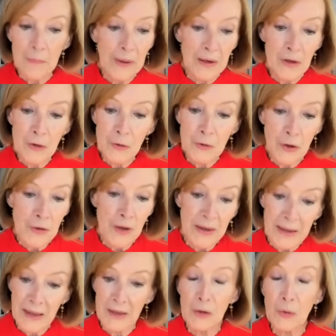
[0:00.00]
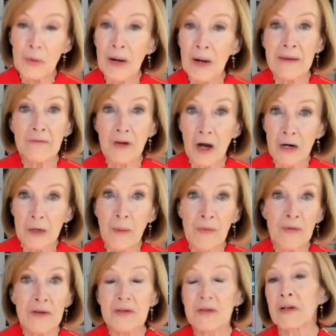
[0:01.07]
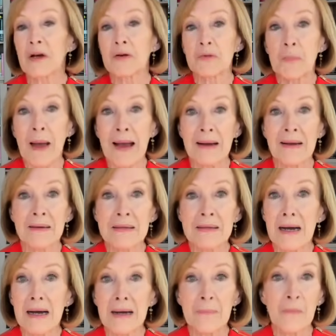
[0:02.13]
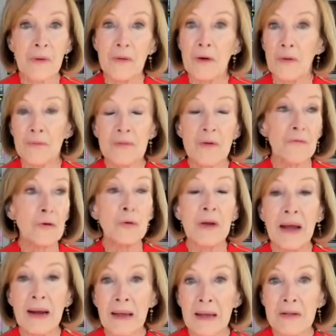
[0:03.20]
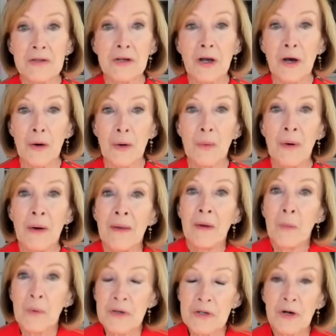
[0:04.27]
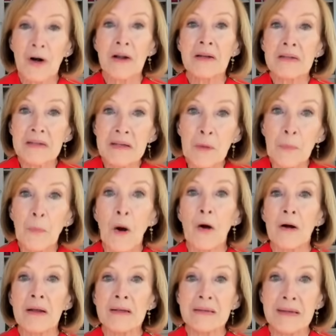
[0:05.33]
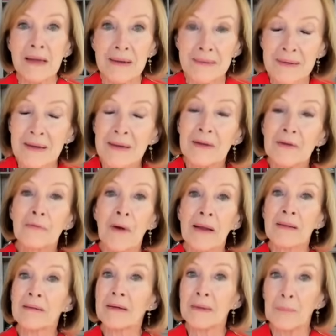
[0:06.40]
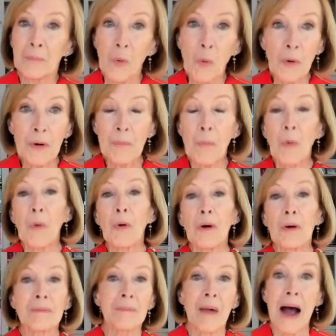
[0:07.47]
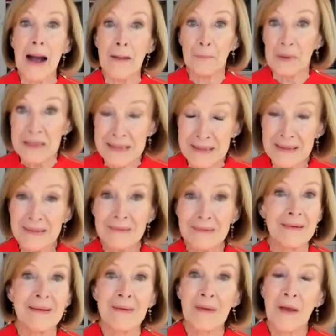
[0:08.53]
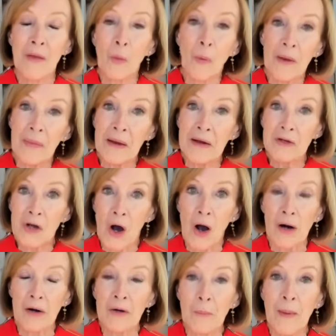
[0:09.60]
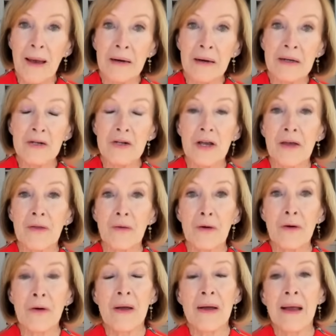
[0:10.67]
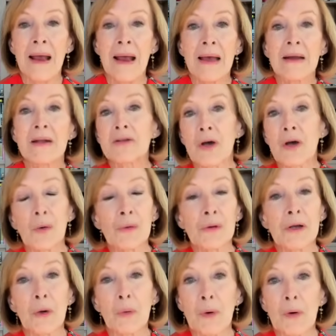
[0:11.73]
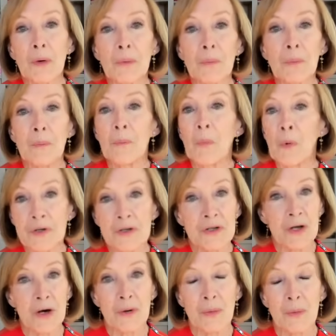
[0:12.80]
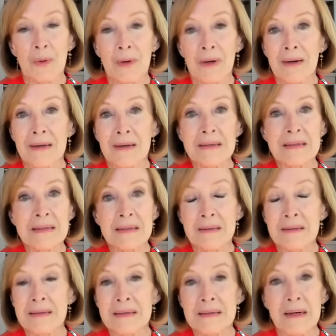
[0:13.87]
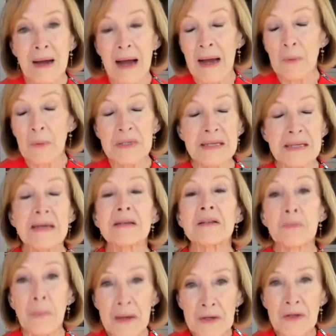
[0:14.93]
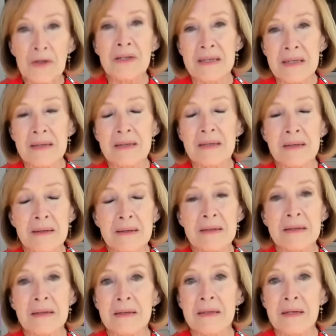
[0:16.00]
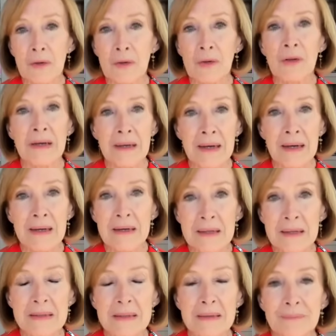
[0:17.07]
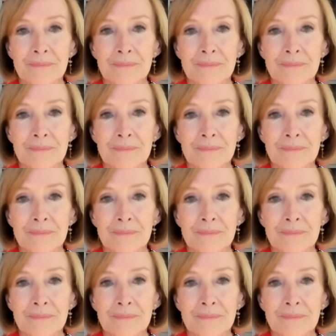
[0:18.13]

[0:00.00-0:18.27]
But again, you and I have talked about this. It goes back in time. A few decades ago, we started to see the parties get, frankly, more and more opposite in the way they talked about each other, and it's only grown more so since I would say, especially since the early 90s.